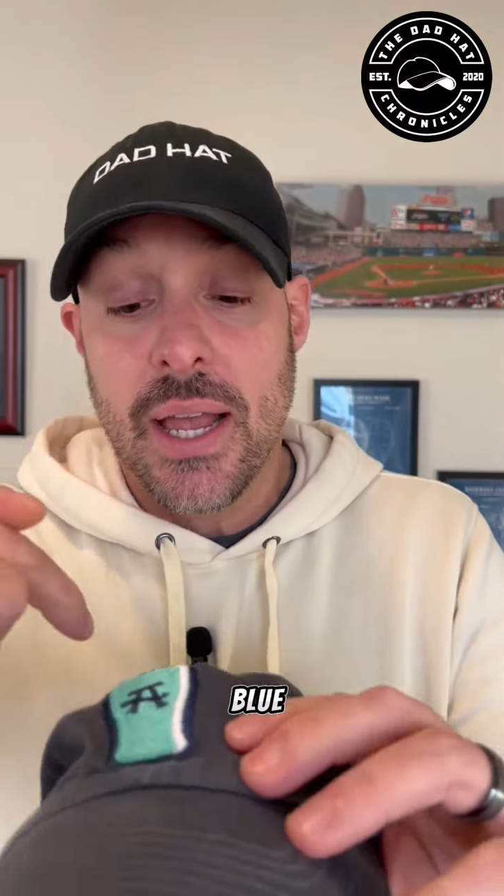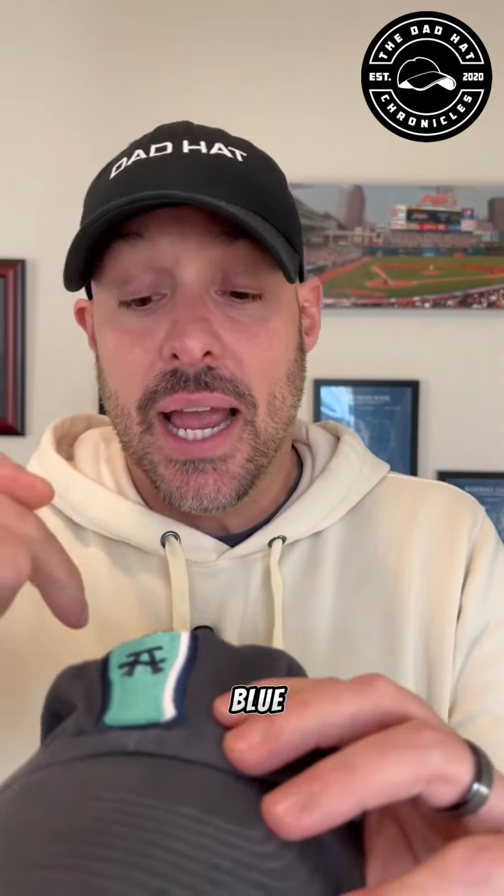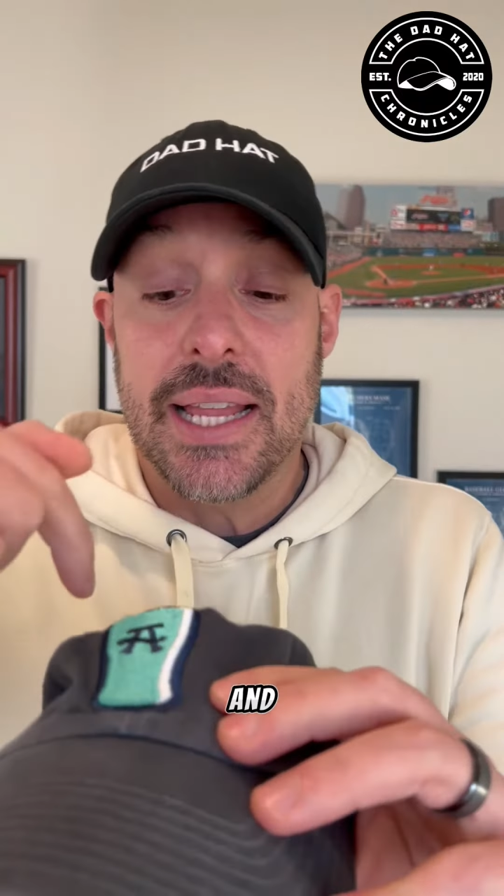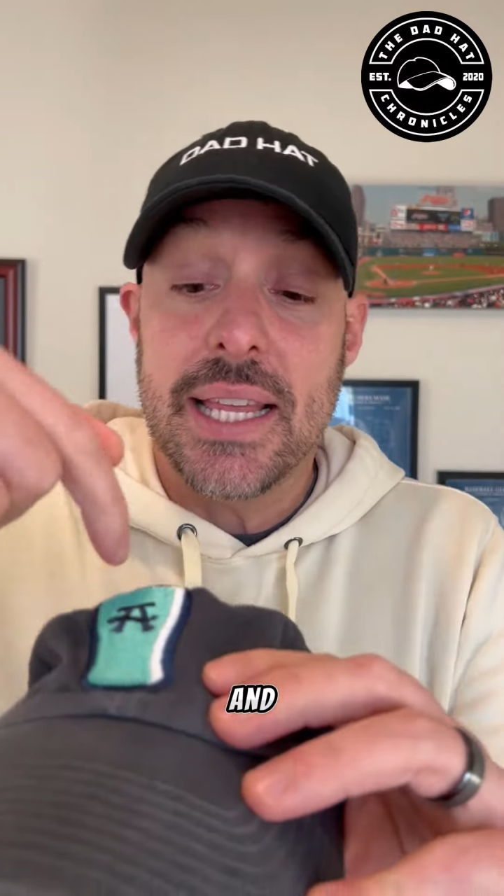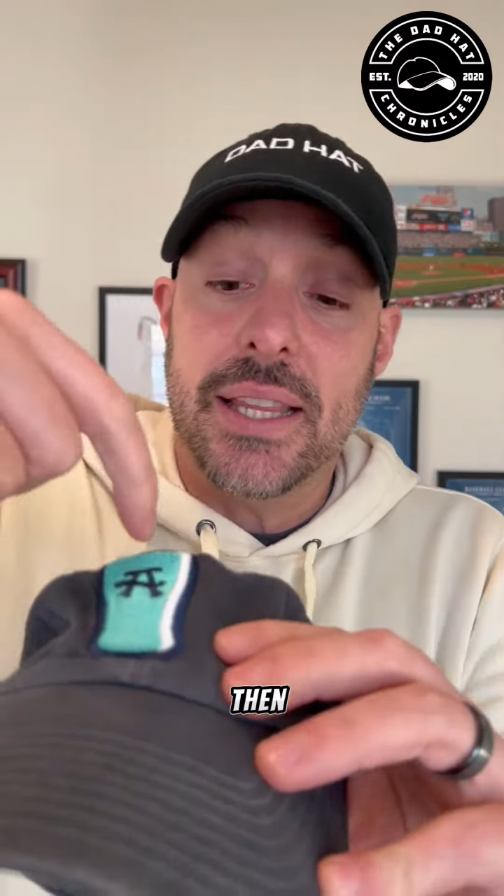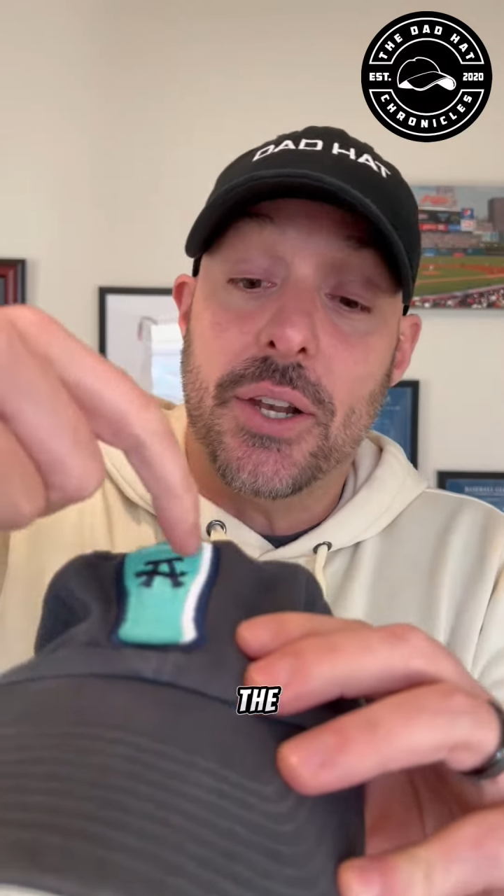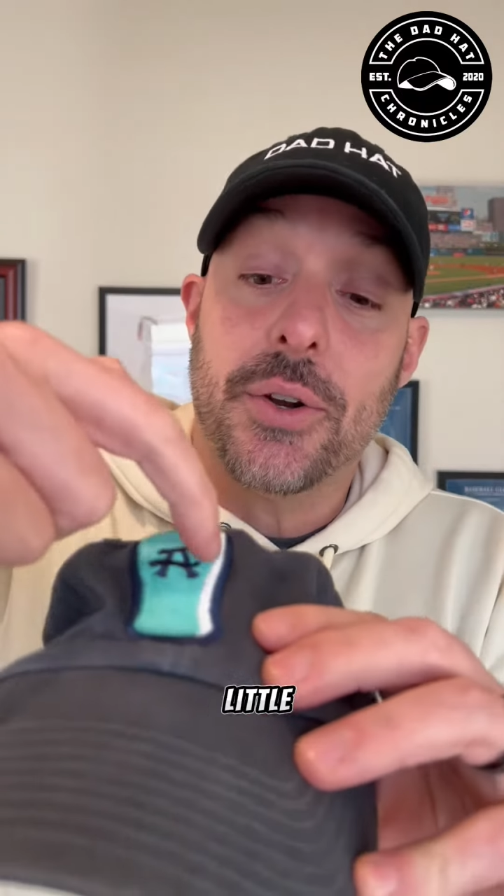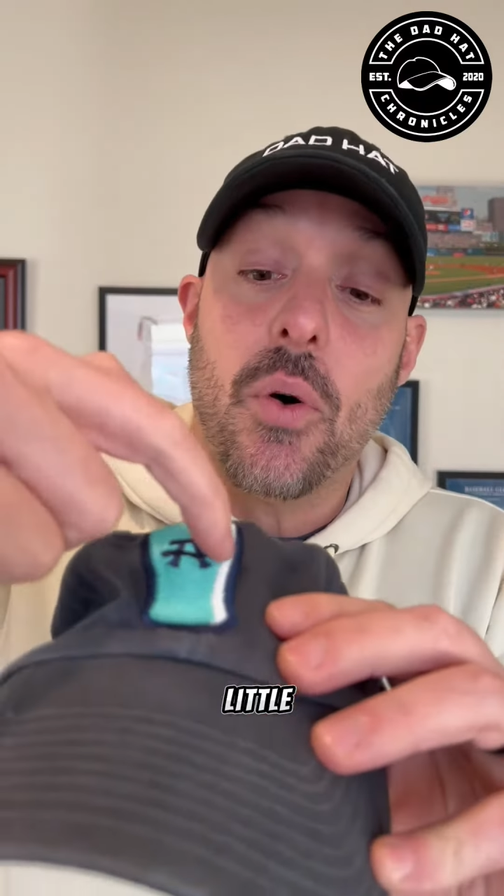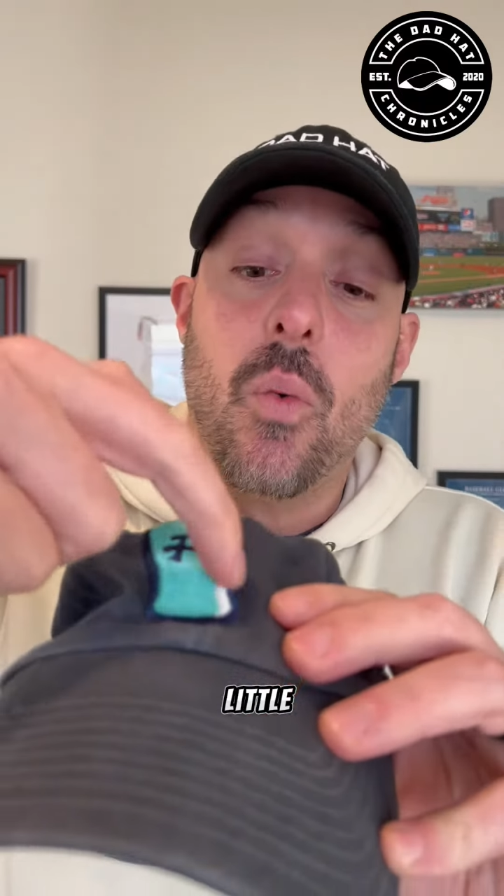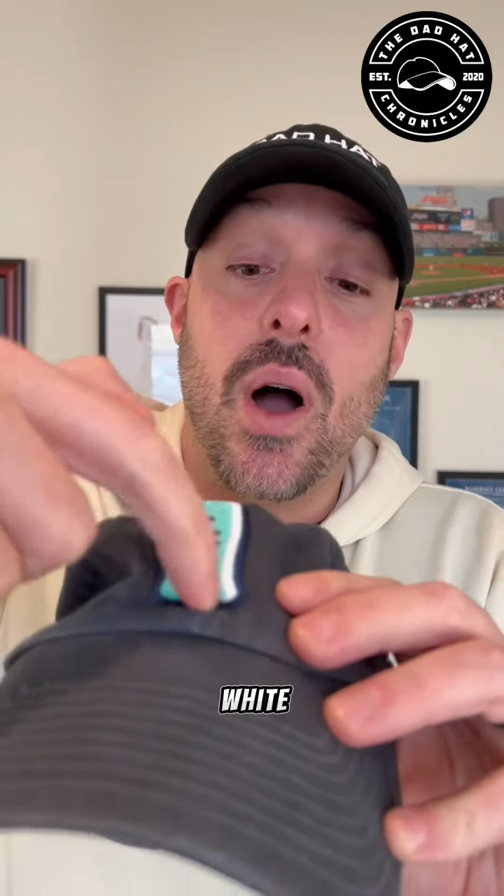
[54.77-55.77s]
and then the
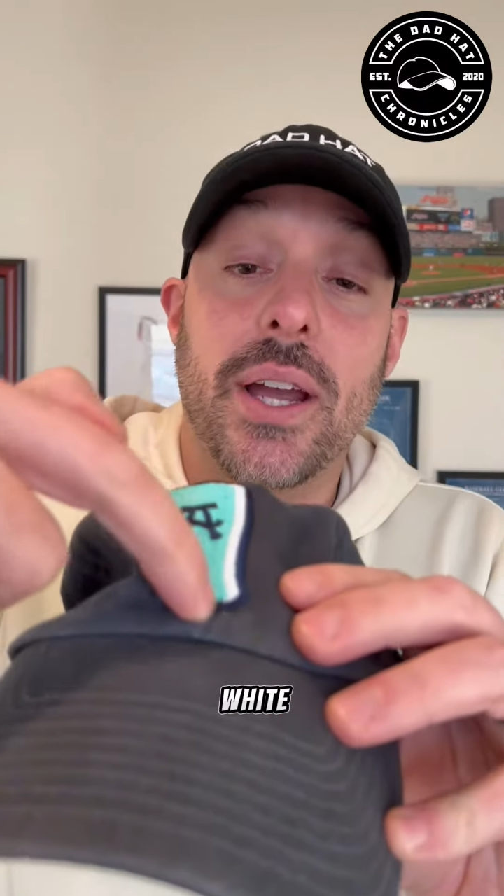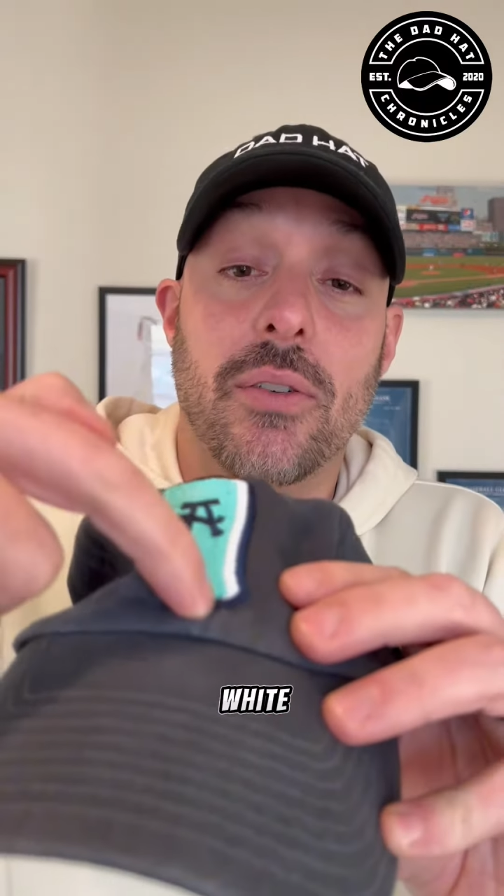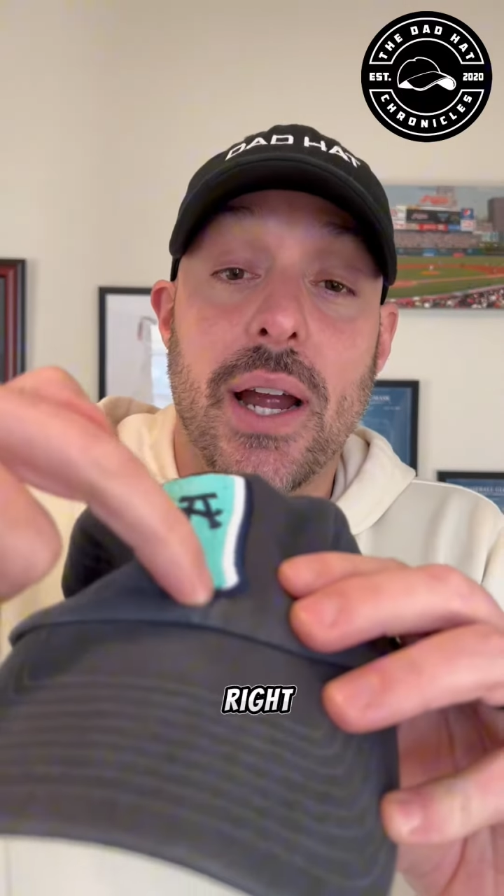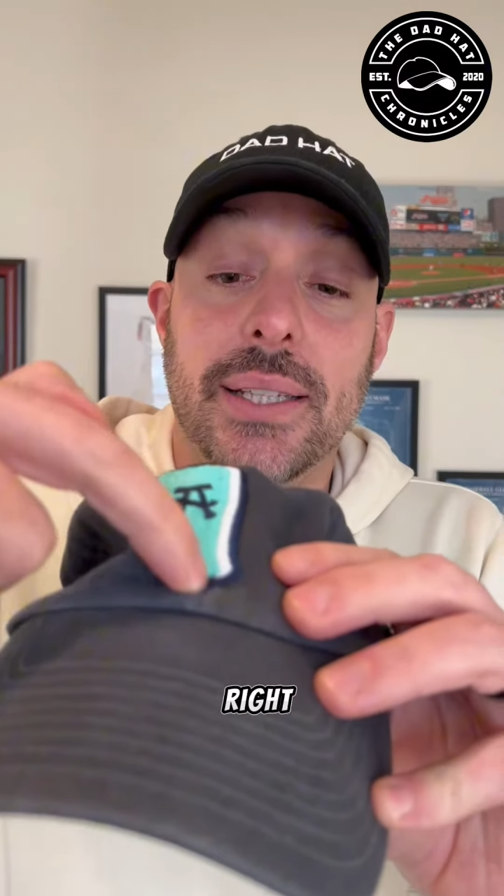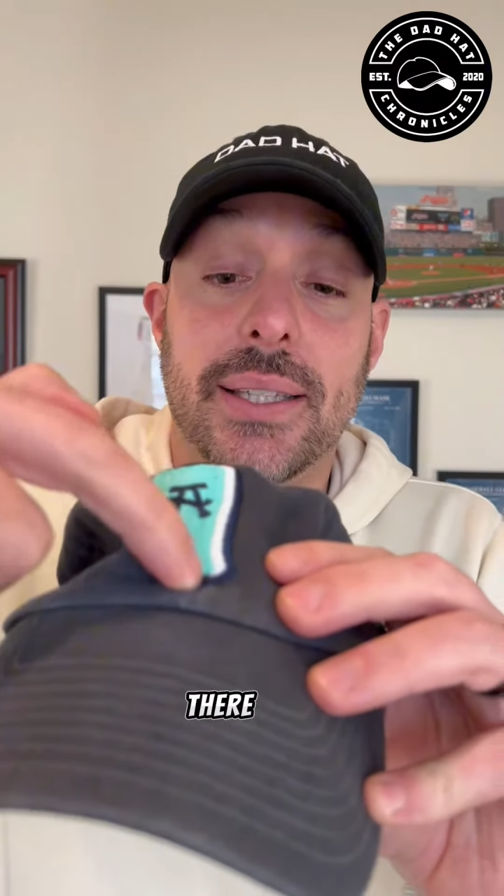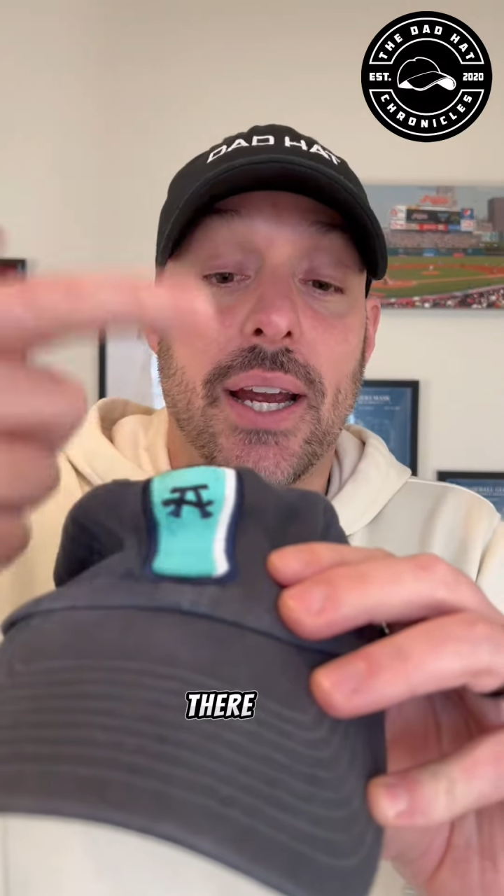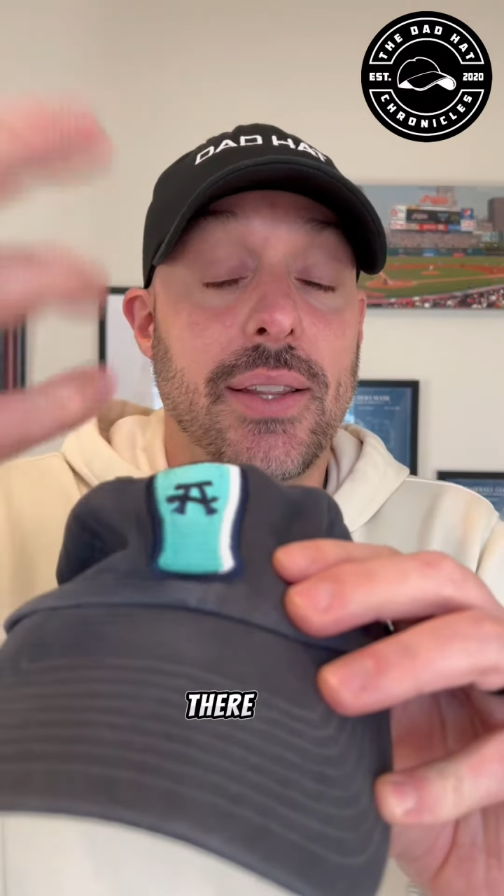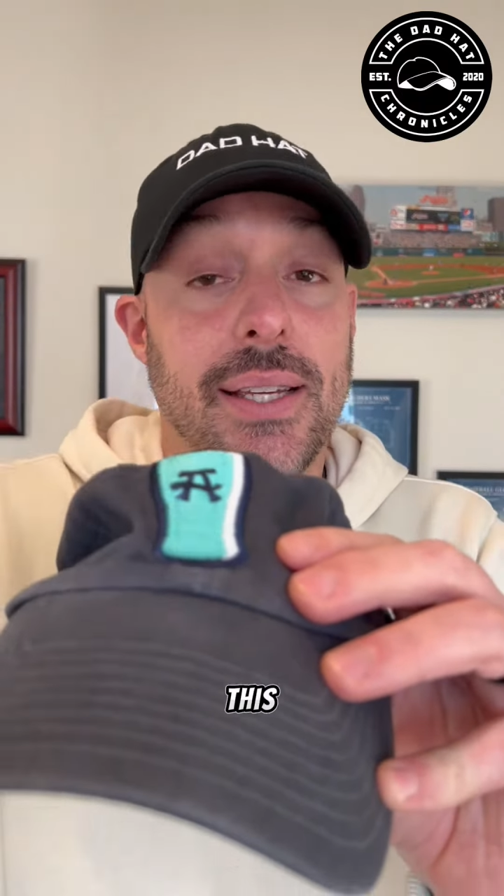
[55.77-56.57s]
little white right there.